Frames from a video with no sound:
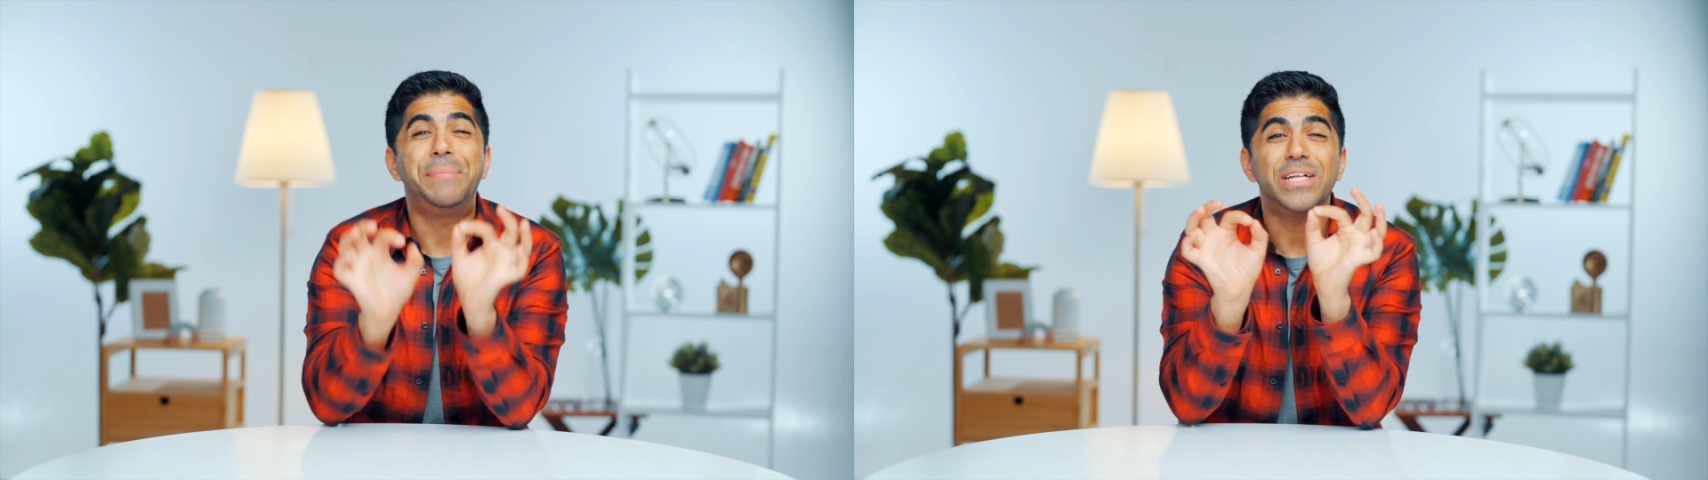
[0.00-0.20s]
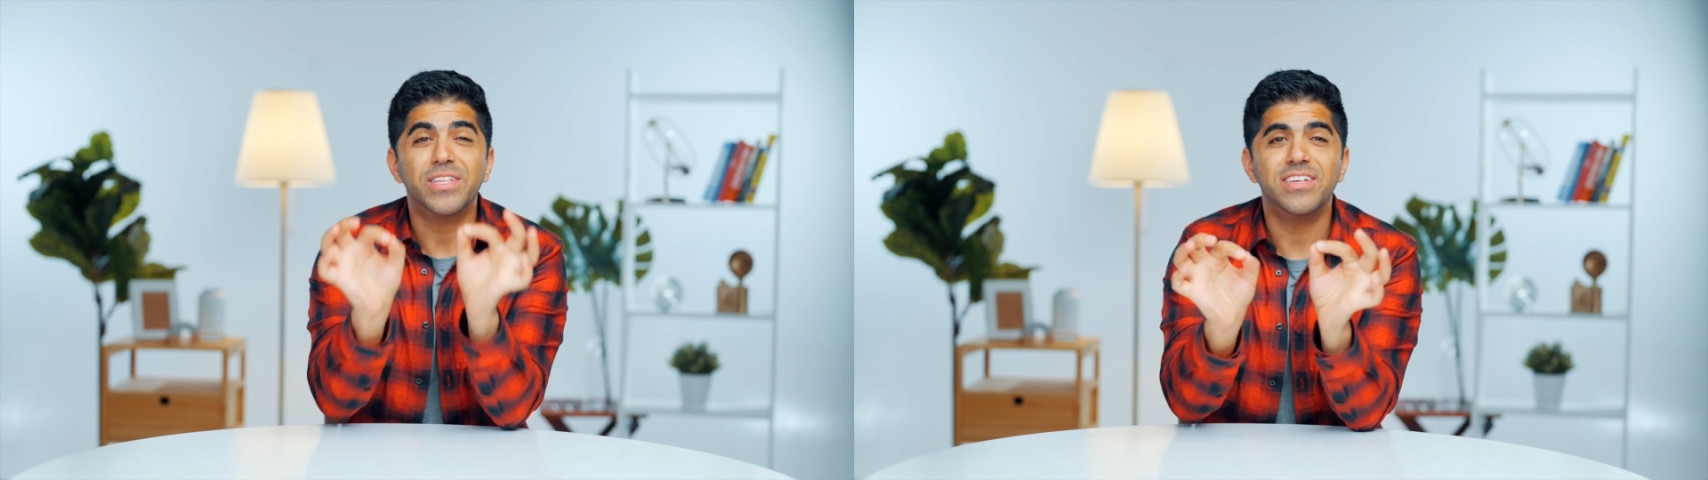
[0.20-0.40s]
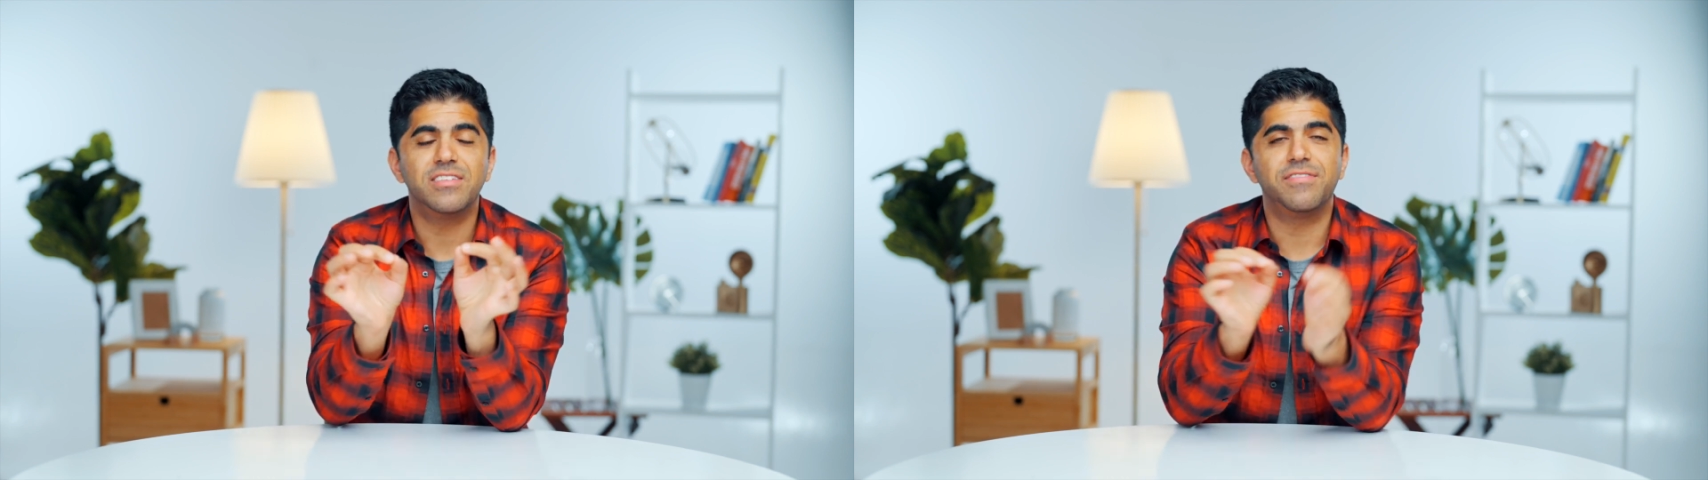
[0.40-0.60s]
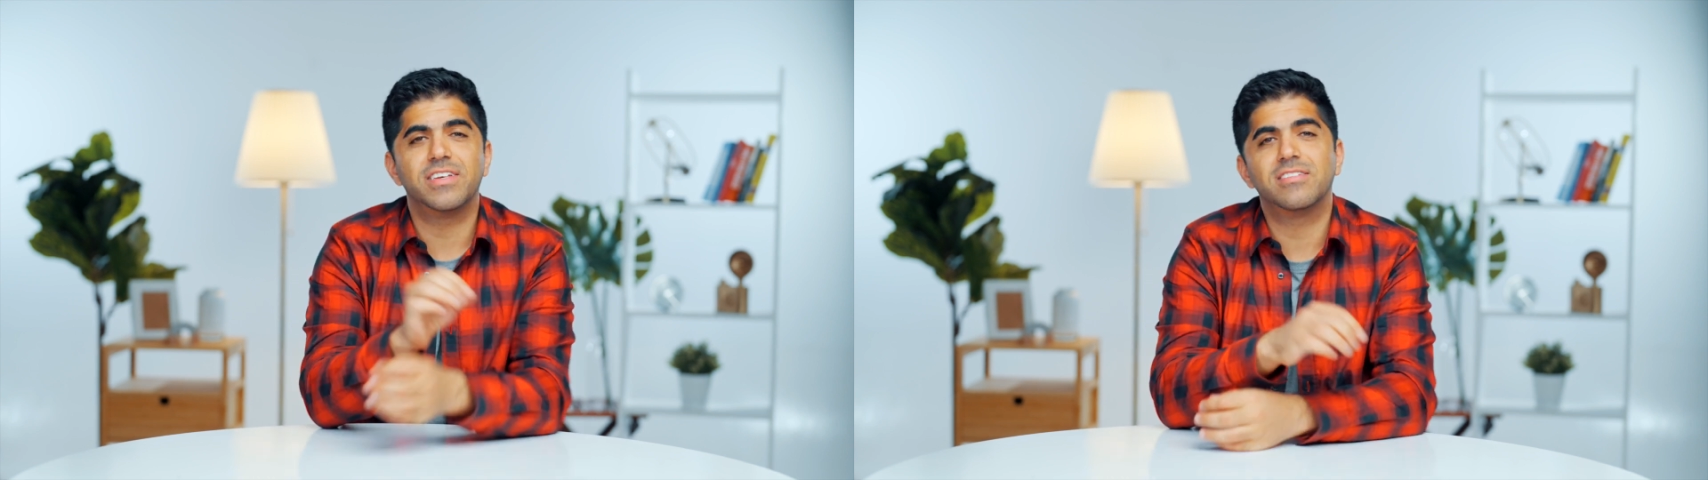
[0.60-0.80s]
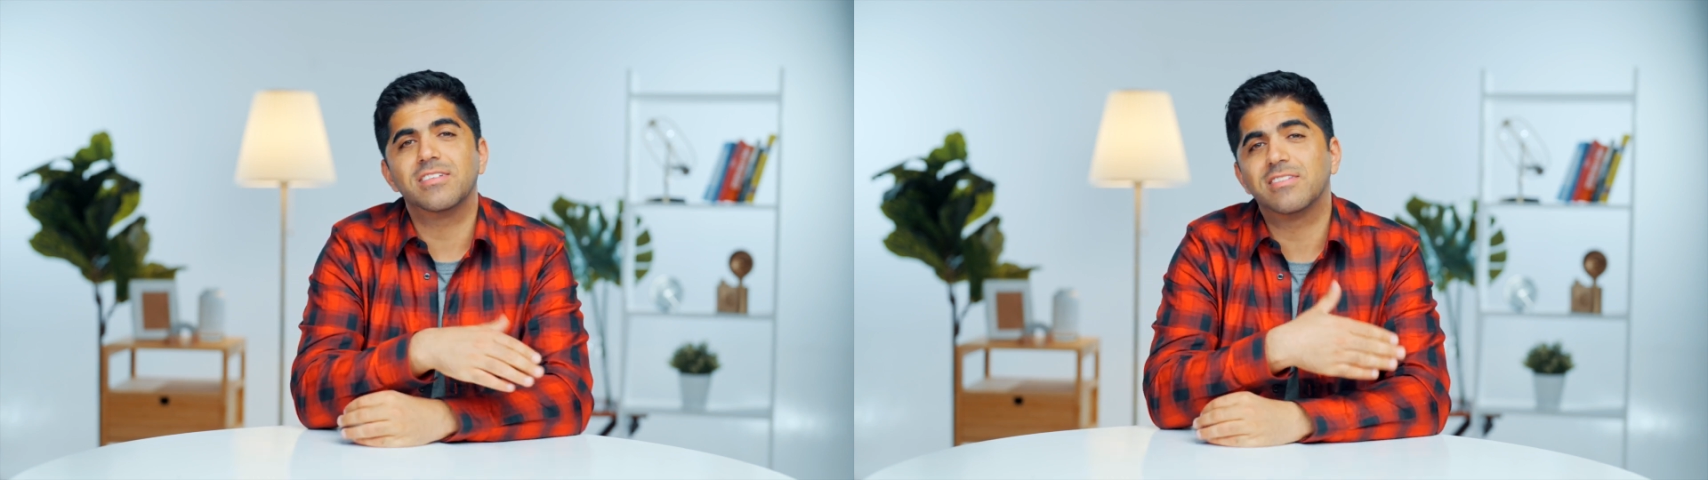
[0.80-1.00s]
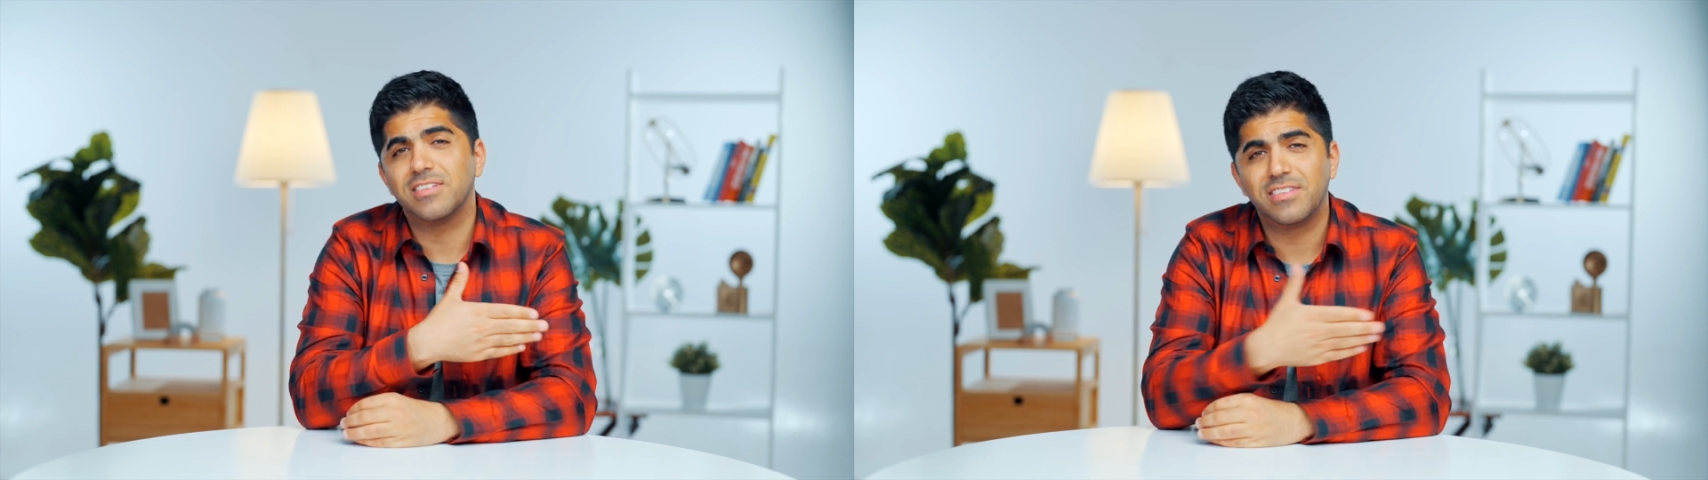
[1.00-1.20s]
billions of visits to